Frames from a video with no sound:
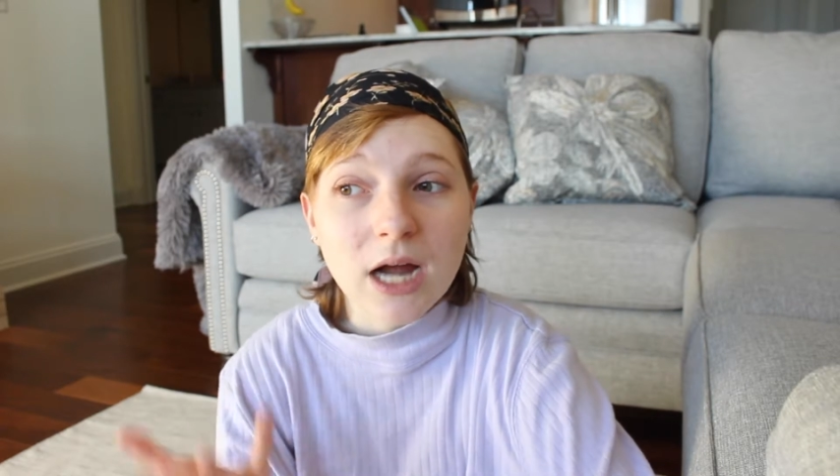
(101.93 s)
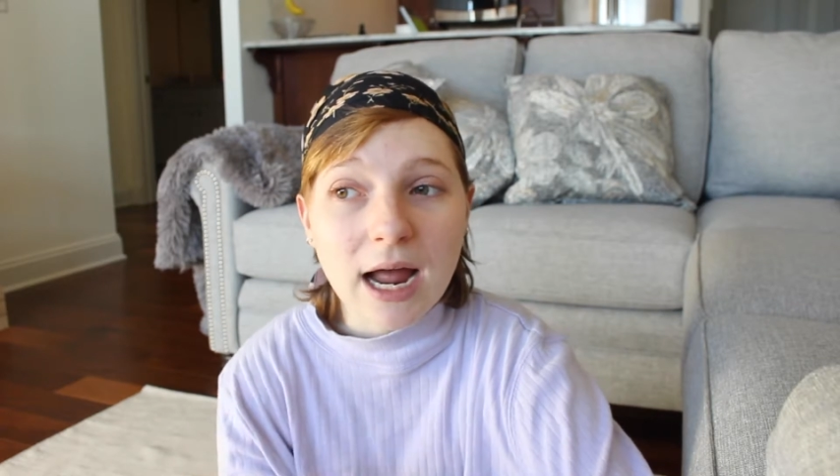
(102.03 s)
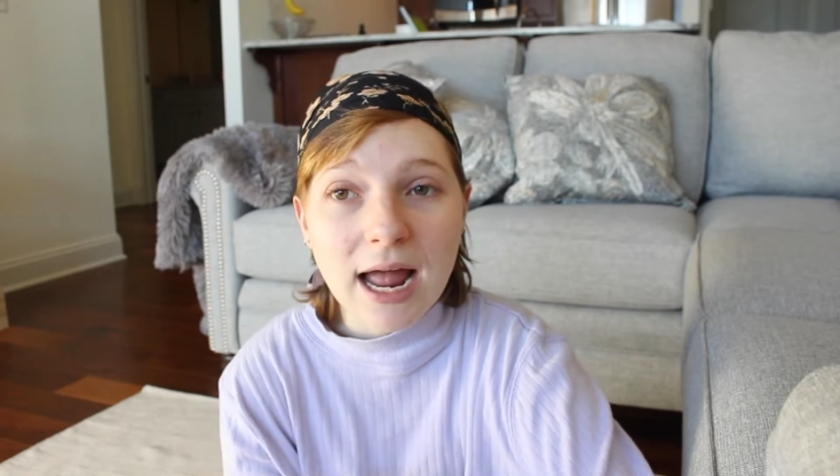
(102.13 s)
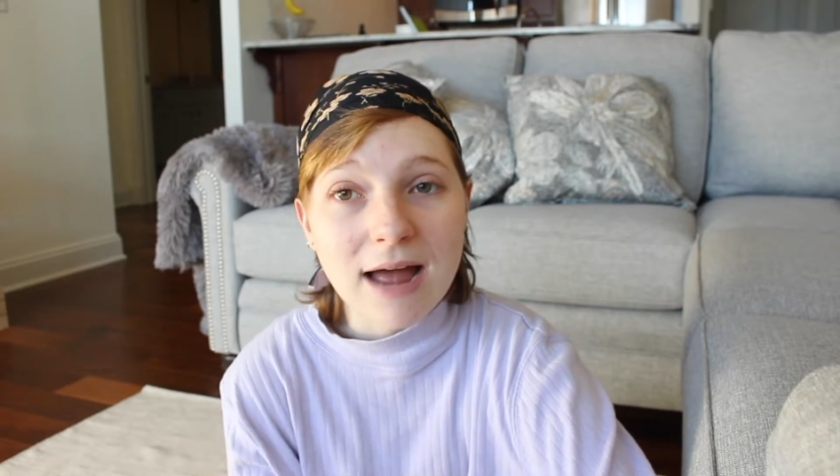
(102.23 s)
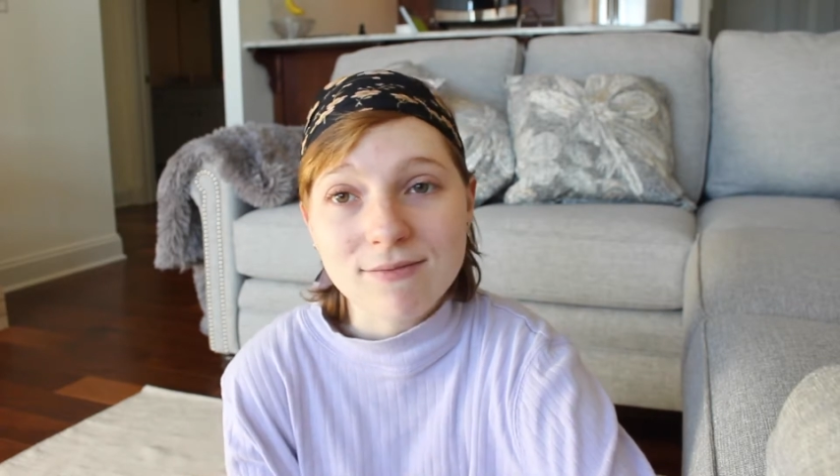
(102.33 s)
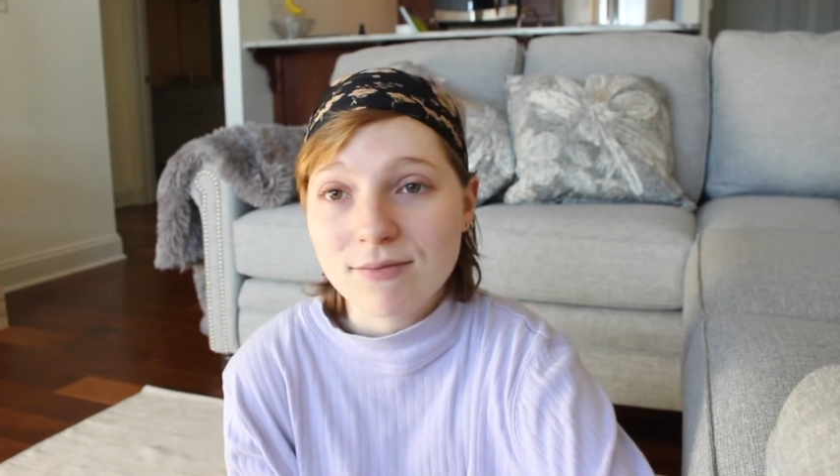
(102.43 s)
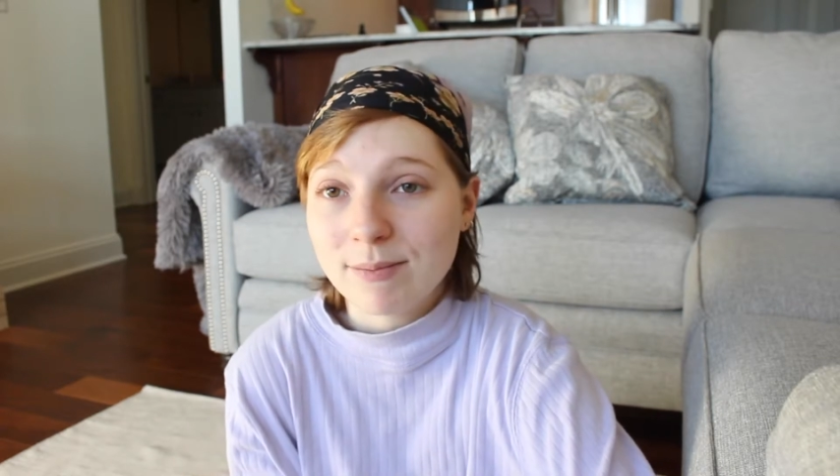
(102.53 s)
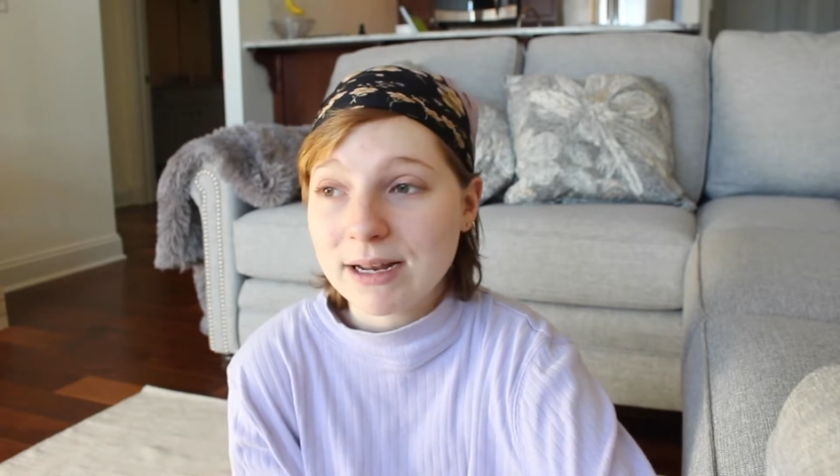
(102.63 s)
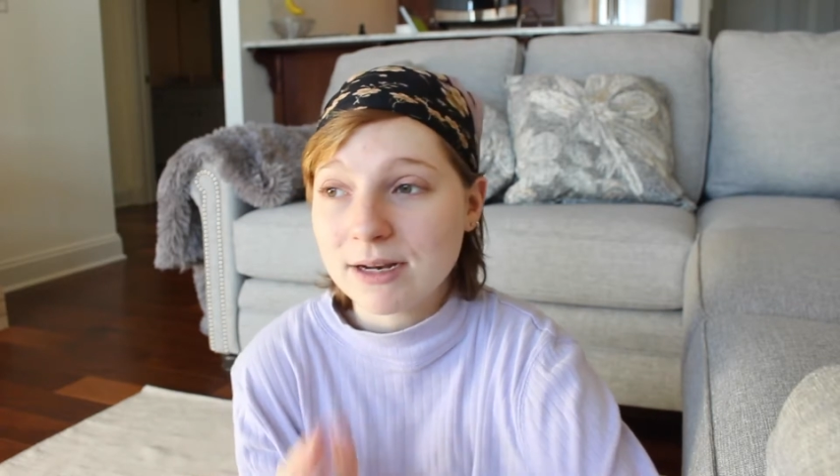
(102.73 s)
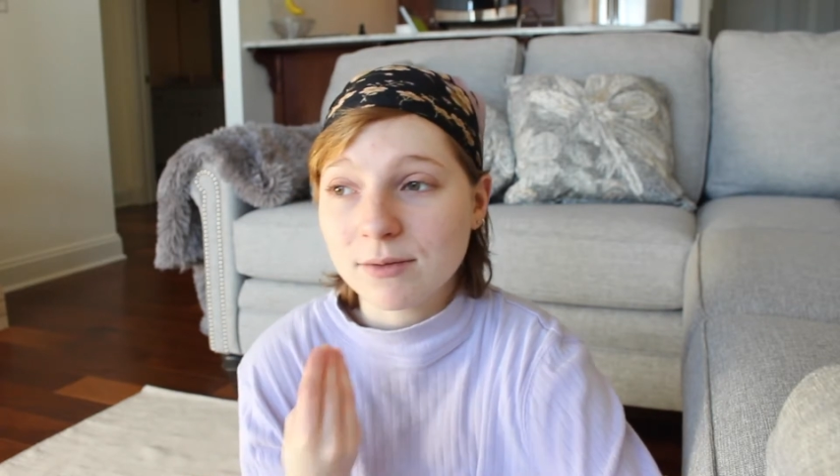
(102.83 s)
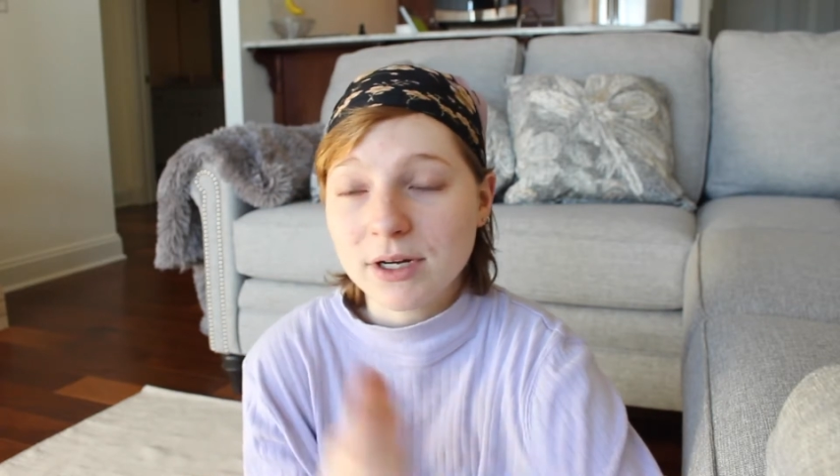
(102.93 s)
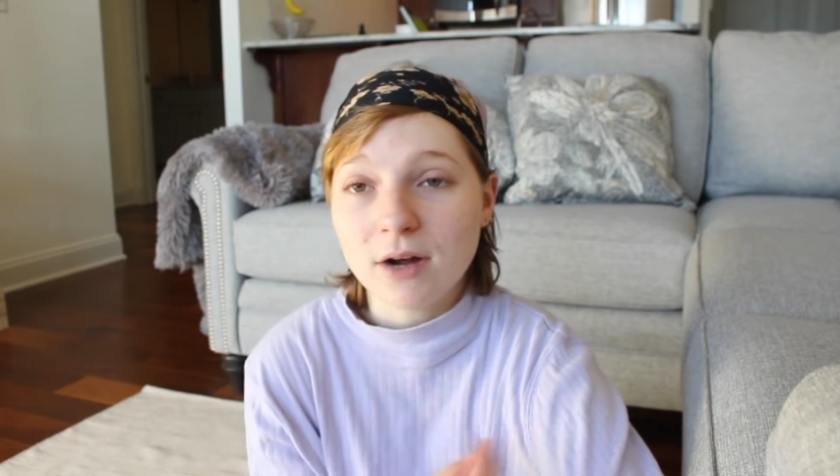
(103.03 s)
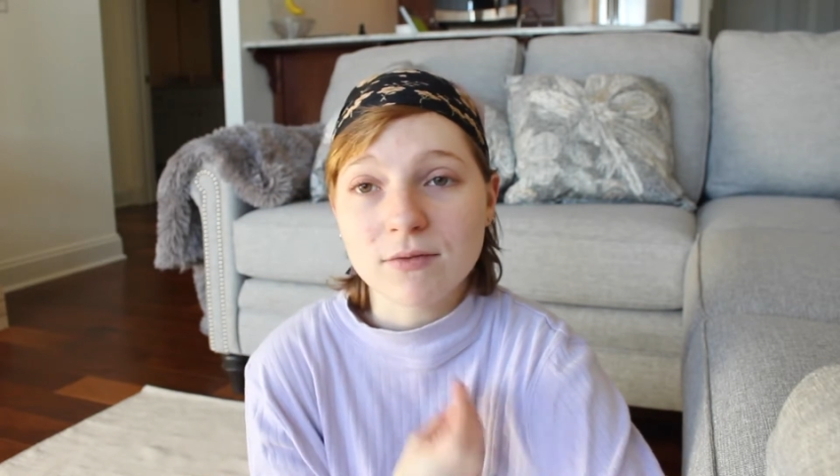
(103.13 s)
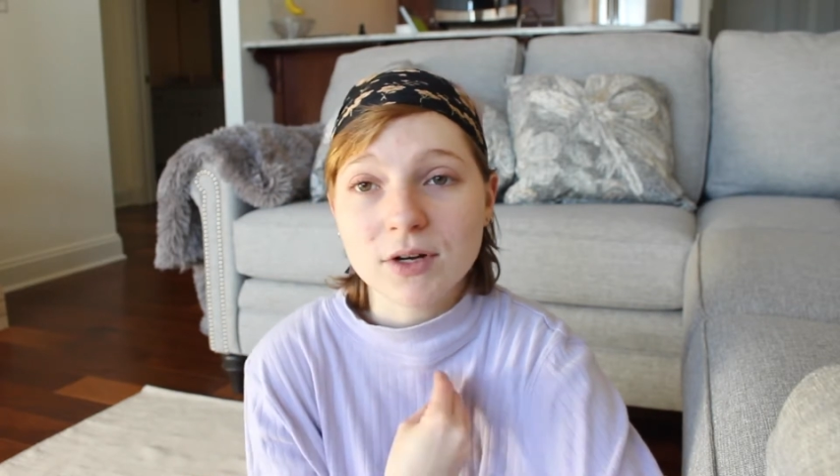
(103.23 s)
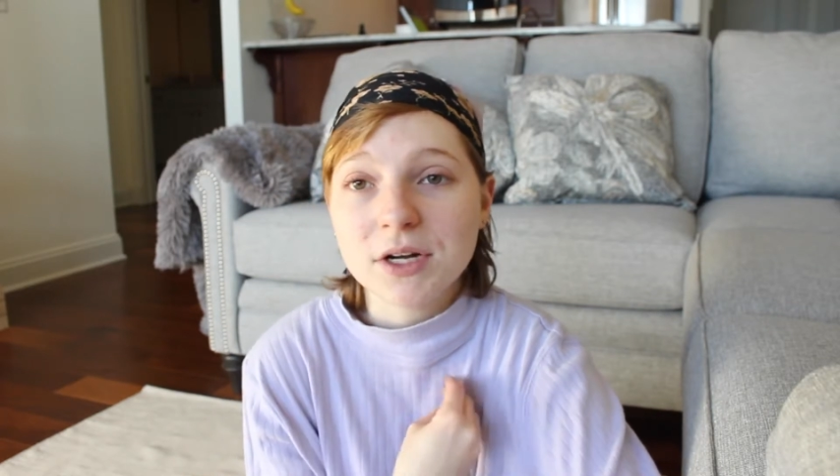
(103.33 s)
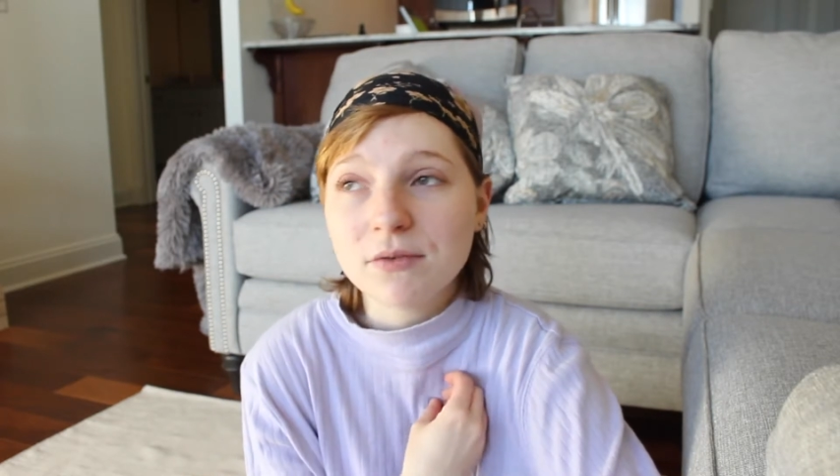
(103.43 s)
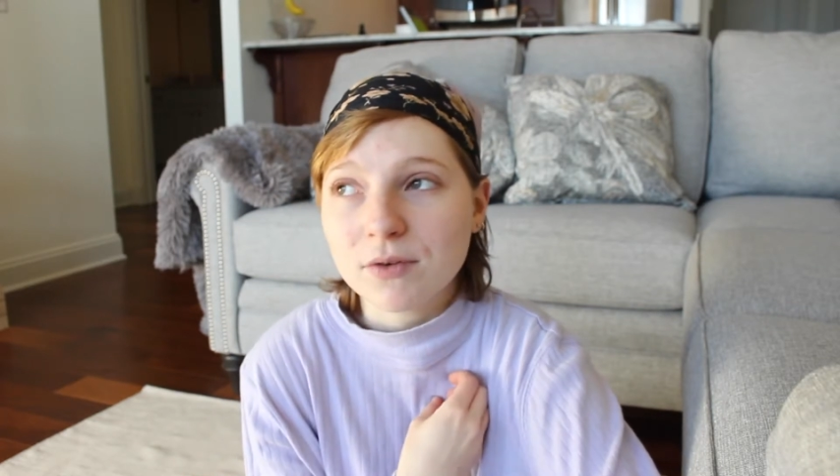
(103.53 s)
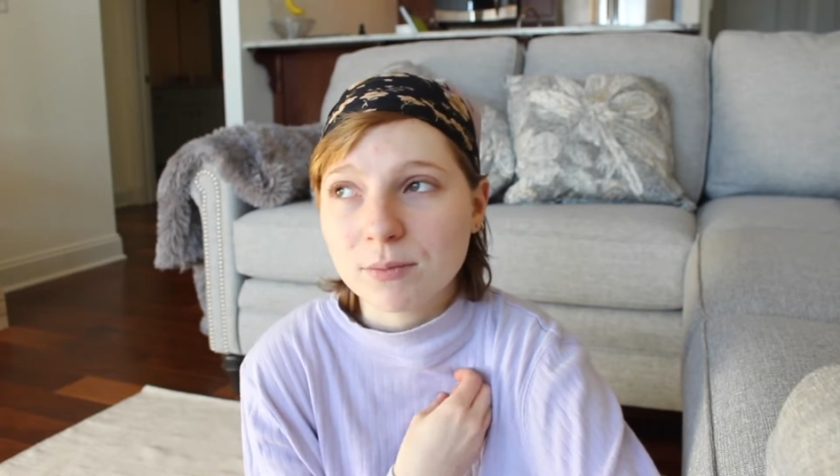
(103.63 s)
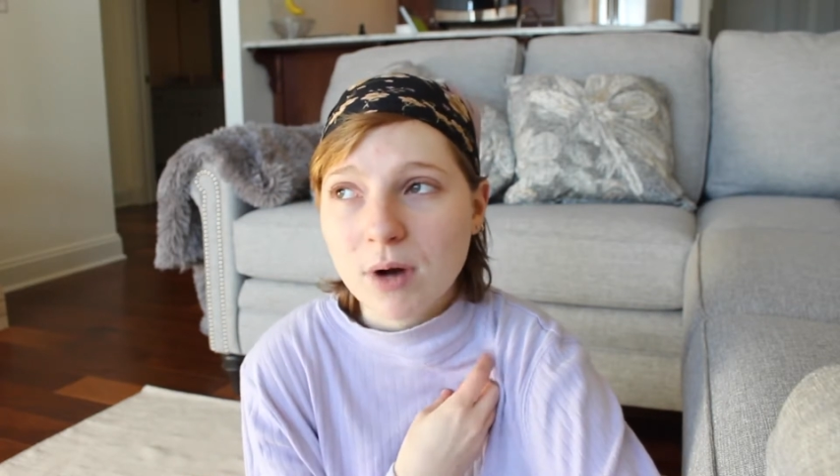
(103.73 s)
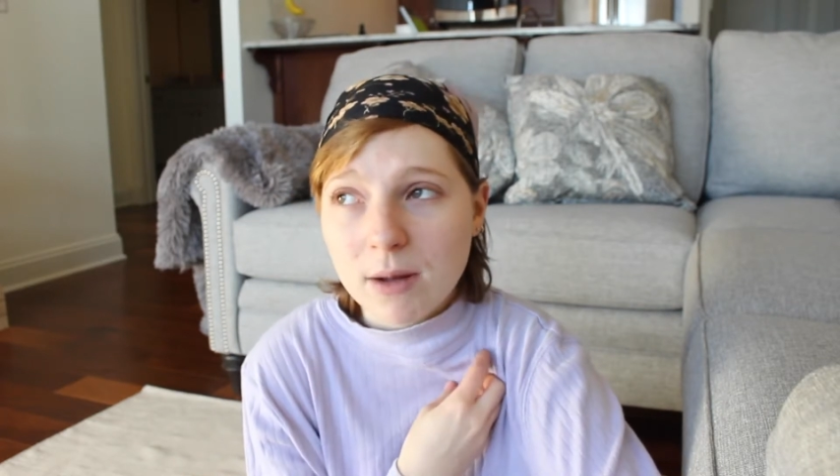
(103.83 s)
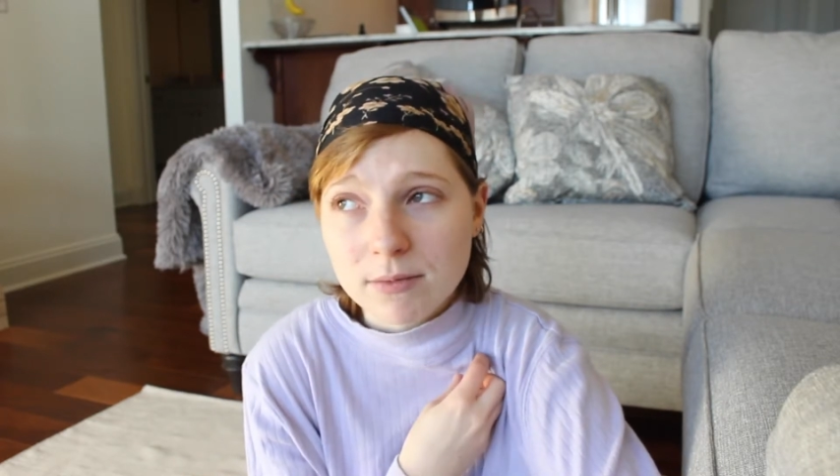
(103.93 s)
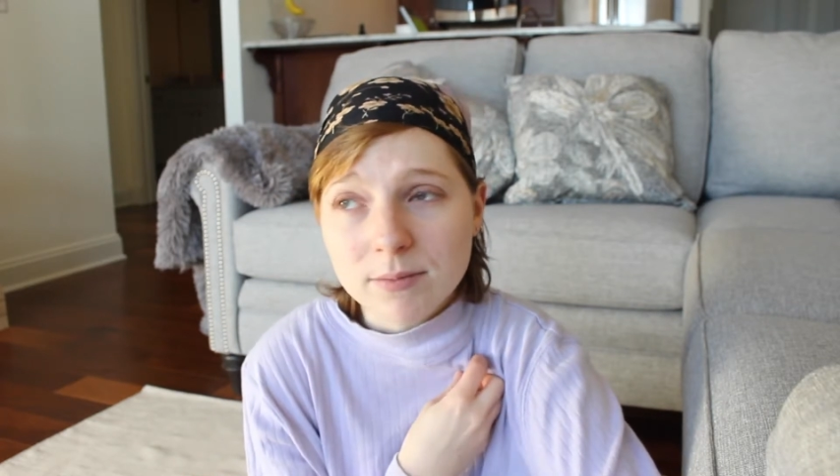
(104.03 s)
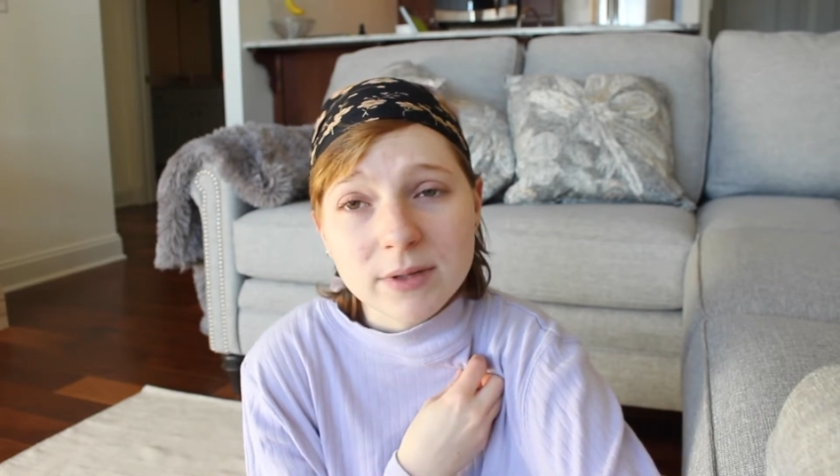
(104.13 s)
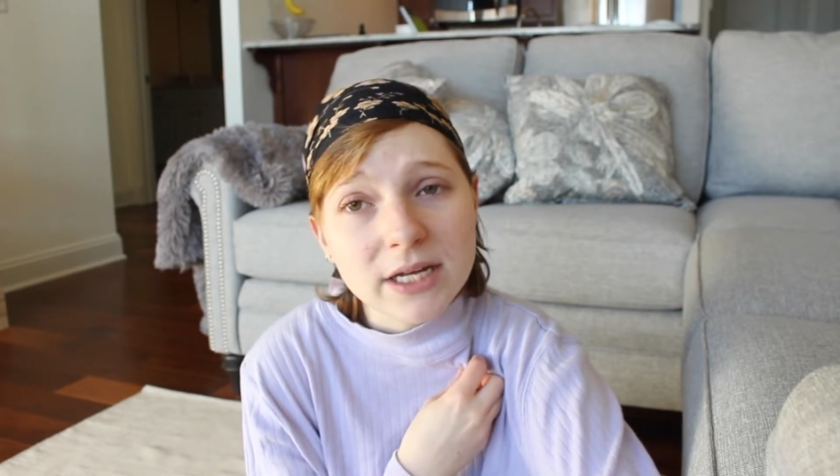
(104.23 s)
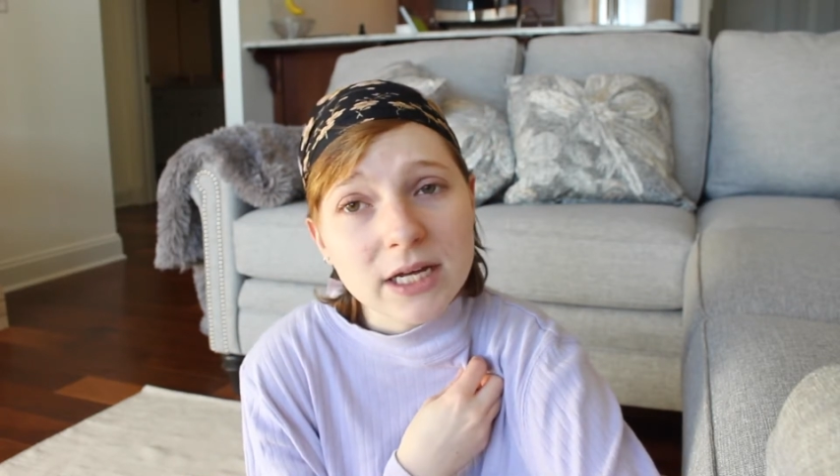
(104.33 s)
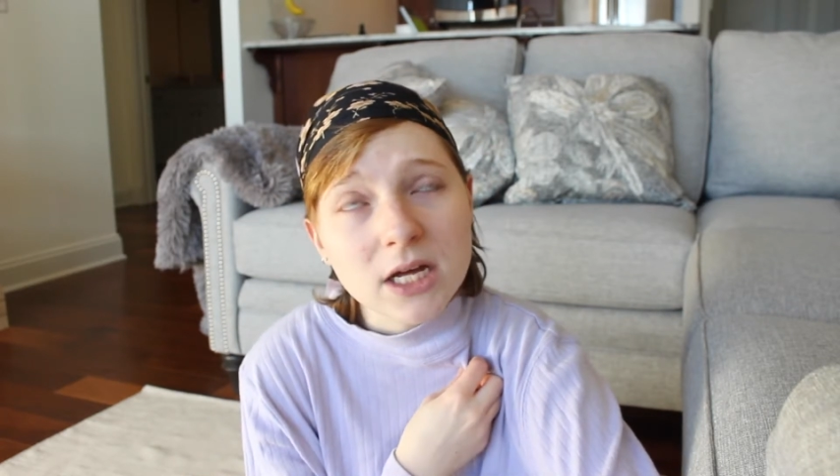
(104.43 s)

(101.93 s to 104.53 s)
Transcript: I have been in recovery for probably